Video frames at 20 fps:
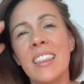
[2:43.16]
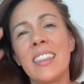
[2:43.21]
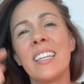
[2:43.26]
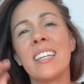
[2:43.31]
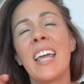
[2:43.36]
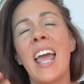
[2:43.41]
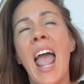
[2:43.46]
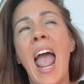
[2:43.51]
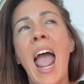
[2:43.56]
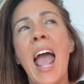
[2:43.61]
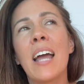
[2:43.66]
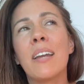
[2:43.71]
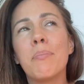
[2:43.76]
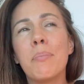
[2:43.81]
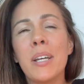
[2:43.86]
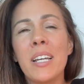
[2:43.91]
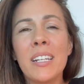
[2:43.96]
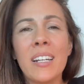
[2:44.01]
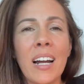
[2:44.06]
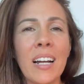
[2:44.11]
then
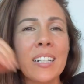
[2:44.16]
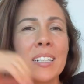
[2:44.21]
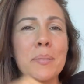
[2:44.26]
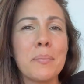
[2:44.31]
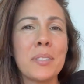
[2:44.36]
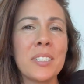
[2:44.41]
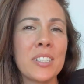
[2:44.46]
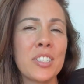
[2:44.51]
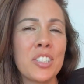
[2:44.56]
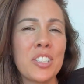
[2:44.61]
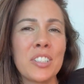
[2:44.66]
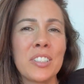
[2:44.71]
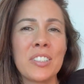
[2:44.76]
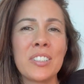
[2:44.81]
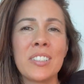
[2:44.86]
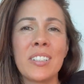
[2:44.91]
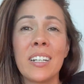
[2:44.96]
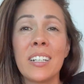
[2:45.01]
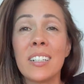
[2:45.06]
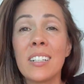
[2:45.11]
handmade items such
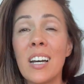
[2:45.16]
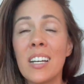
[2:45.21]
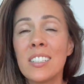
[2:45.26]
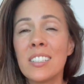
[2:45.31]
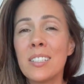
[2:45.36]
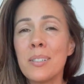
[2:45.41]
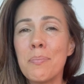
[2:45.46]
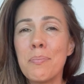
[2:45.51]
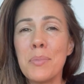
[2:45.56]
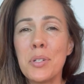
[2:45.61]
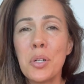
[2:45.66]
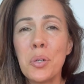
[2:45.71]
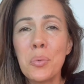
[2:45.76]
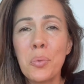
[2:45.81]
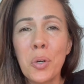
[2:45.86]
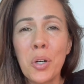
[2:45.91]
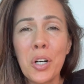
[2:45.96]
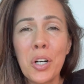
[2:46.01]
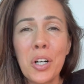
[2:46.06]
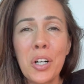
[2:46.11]
as like custom
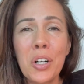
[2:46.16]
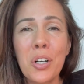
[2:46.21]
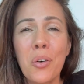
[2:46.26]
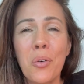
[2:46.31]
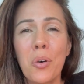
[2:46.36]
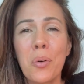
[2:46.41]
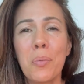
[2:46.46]
millwork, or